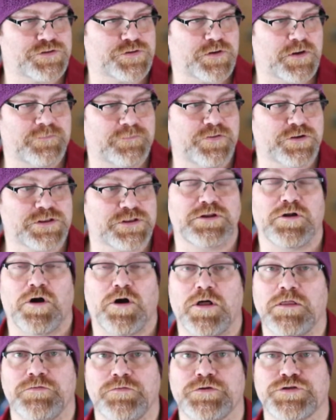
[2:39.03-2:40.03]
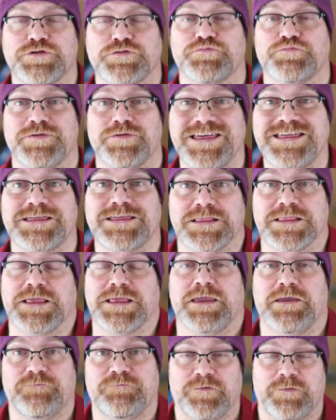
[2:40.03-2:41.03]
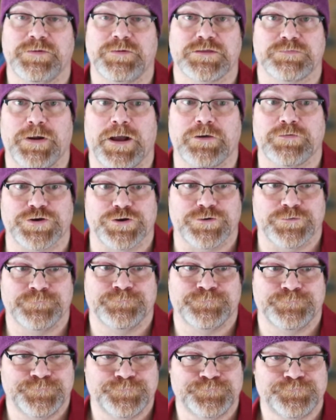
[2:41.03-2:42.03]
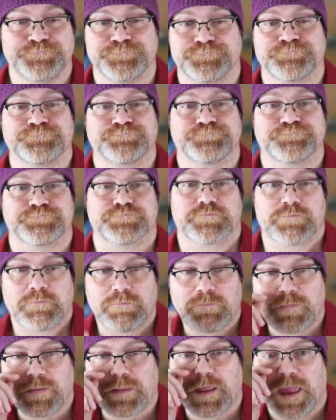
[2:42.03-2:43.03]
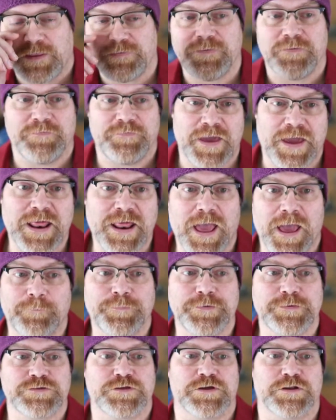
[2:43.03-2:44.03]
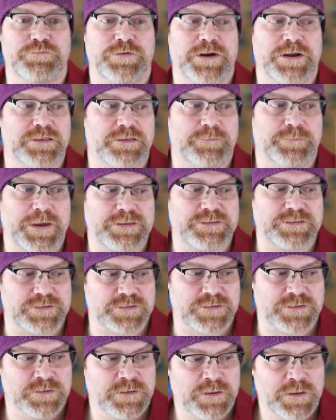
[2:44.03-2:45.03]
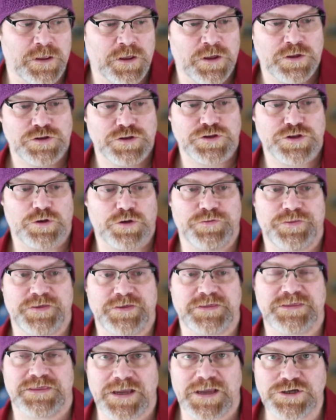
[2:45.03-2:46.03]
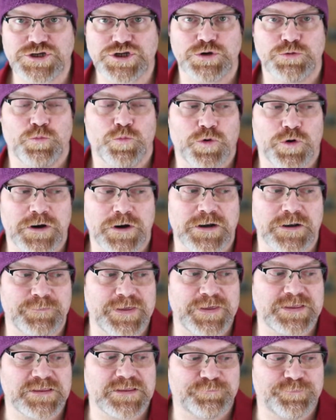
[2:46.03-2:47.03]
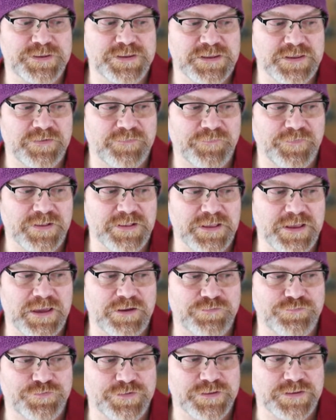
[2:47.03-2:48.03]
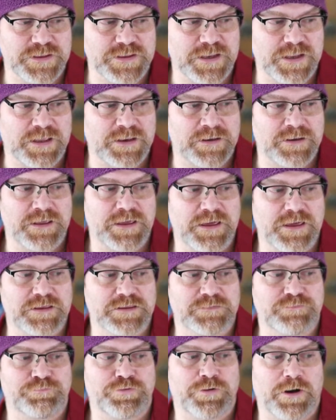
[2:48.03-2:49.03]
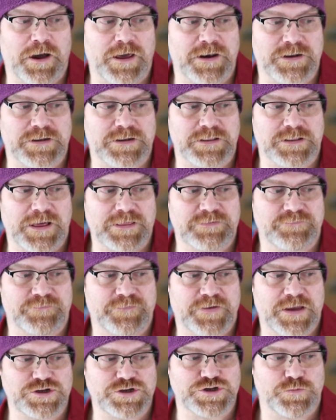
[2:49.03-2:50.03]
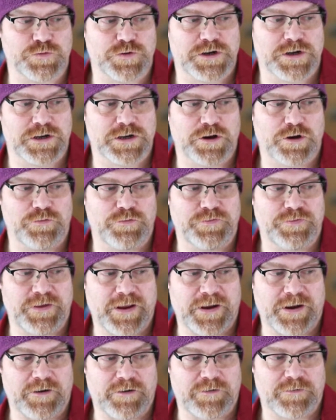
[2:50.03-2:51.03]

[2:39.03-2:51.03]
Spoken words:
So I've looked at all of those recently from this browser. And that happens on a regular basis. So the section we're going to be specifically interested in is product classification. We're going to go there.